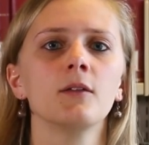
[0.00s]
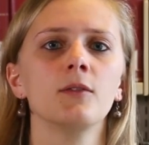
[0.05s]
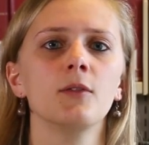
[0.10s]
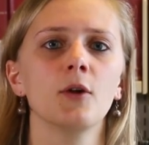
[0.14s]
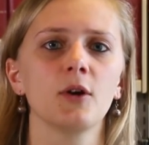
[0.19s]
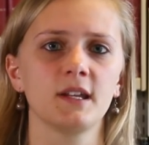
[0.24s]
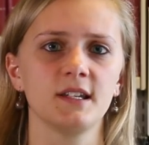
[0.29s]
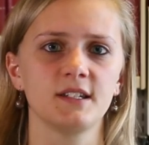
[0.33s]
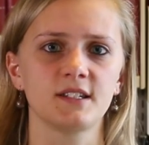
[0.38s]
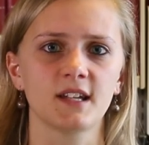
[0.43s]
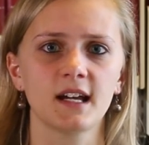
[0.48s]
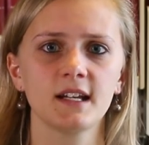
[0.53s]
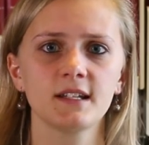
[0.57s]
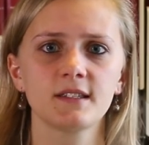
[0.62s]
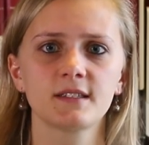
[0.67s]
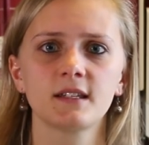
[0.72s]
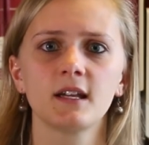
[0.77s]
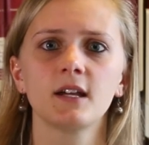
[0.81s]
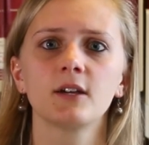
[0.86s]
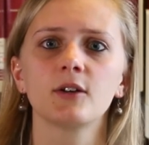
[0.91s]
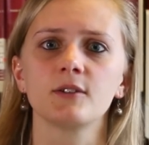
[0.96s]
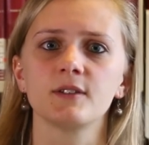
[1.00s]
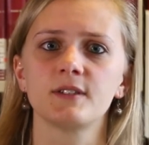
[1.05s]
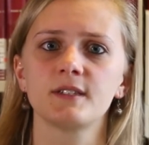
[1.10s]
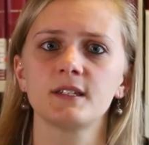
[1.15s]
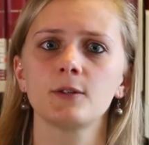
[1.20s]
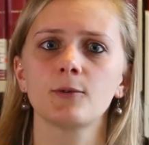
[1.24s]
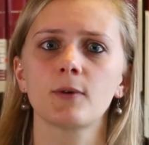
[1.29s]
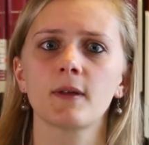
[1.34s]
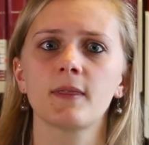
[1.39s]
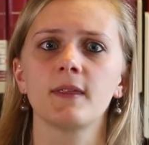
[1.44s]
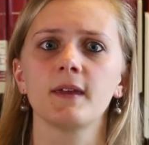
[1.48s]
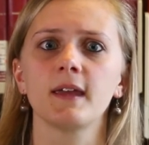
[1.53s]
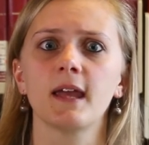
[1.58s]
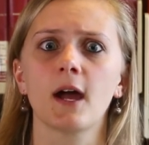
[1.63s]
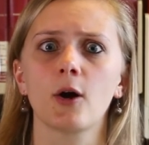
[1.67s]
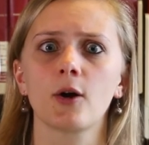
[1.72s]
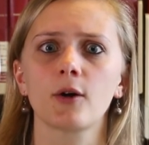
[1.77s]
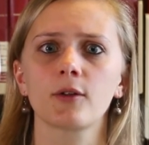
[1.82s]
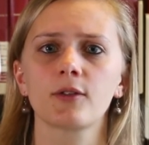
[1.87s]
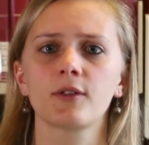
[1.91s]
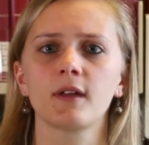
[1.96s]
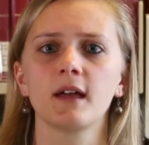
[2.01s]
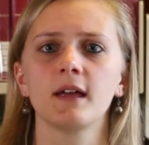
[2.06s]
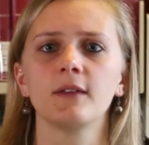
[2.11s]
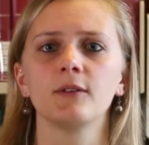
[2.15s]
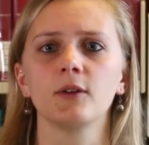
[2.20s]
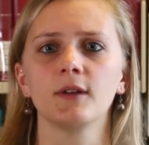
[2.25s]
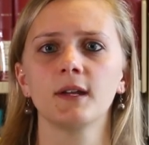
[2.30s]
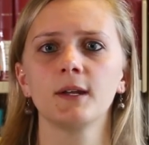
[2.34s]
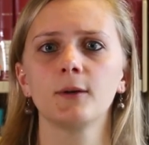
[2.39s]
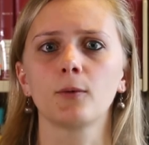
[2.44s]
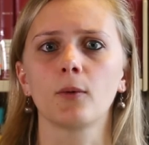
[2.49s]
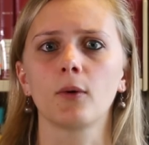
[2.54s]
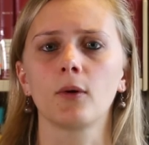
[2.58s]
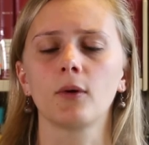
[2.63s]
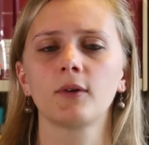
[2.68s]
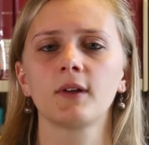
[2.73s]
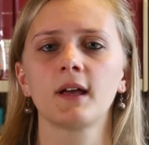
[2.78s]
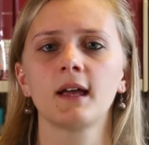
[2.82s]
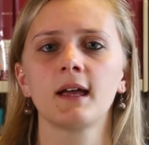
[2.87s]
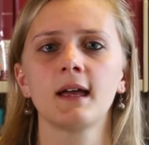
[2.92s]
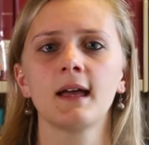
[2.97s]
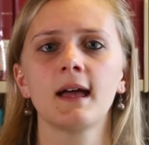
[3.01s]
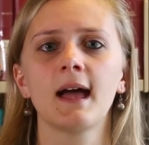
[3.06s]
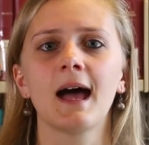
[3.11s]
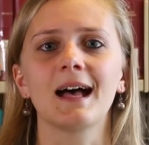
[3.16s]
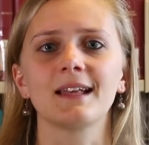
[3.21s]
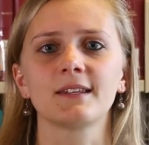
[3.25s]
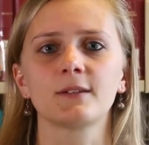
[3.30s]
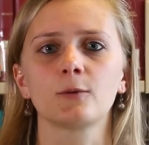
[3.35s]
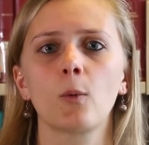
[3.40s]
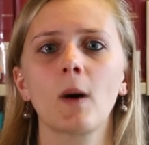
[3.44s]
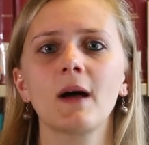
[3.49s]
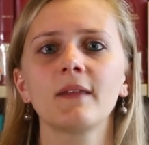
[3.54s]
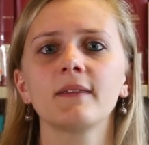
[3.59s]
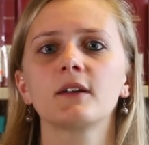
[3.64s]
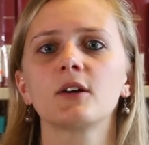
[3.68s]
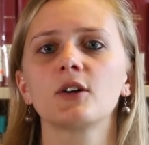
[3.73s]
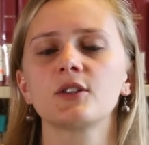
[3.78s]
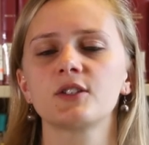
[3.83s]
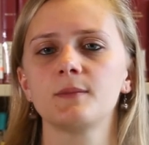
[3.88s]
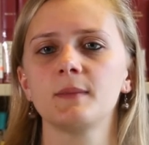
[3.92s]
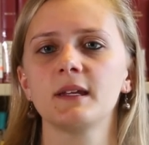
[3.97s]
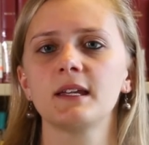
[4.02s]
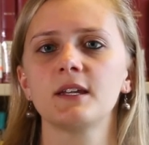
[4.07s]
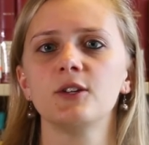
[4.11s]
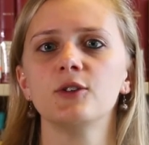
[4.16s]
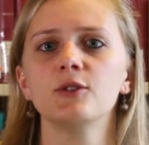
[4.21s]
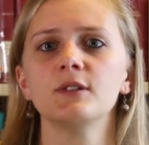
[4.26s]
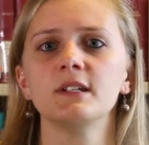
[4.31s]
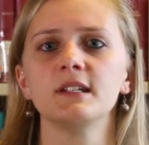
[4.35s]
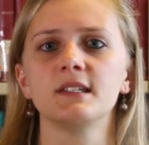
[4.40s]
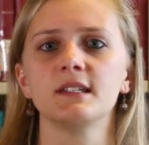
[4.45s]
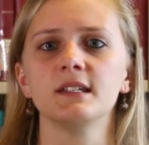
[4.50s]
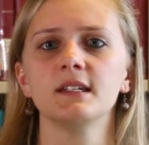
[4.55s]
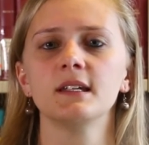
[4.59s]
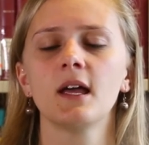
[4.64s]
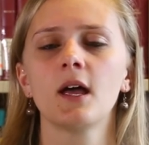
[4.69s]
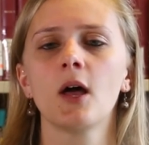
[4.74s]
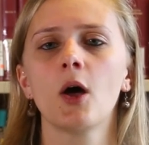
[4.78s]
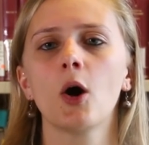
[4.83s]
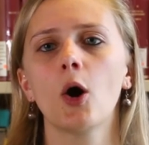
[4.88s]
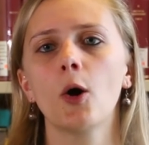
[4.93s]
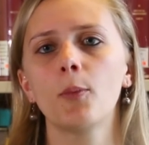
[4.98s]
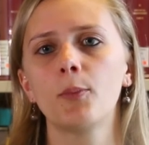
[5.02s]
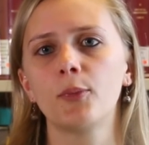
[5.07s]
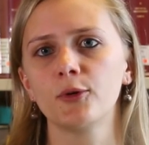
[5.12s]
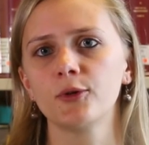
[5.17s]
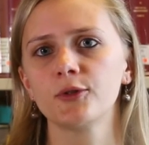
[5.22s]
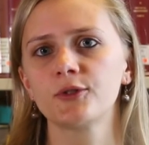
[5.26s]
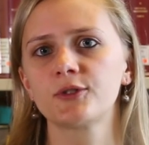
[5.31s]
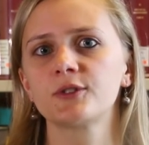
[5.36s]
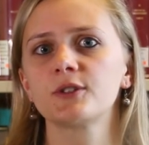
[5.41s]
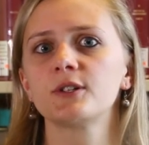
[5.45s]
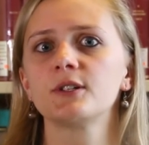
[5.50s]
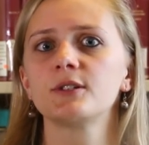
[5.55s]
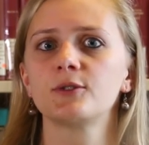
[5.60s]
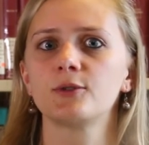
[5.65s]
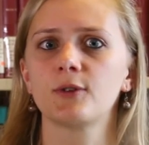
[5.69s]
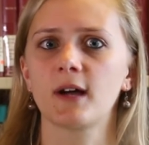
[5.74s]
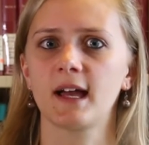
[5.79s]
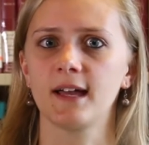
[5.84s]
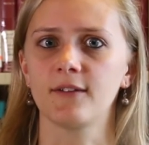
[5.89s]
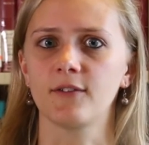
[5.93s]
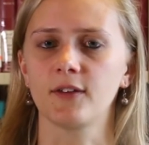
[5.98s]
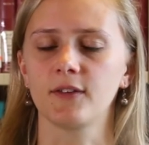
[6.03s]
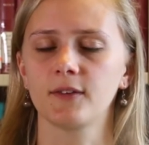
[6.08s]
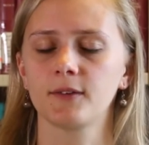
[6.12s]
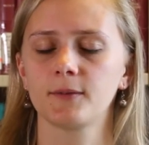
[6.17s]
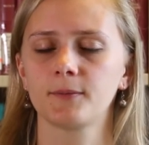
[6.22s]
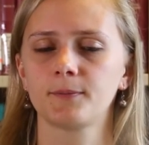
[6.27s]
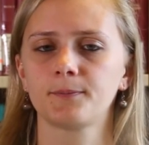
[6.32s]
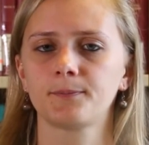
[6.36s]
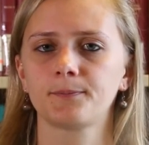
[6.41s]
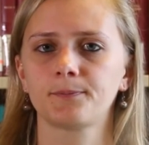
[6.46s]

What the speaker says: The Hittites considered the earth and the netherworld as one cosmic unity opposed to heaven.